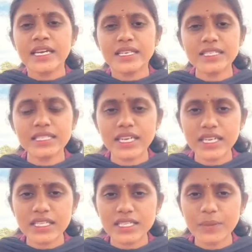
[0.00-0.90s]
His
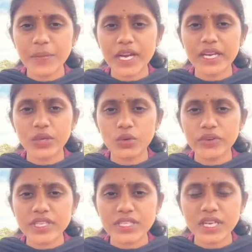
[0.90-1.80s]
leadership and
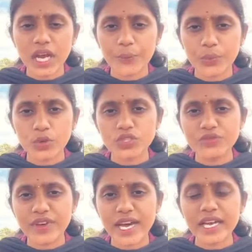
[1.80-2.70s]
innovation
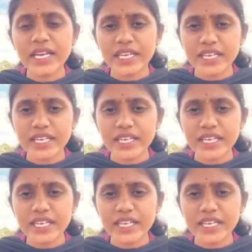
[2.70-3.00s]
approach were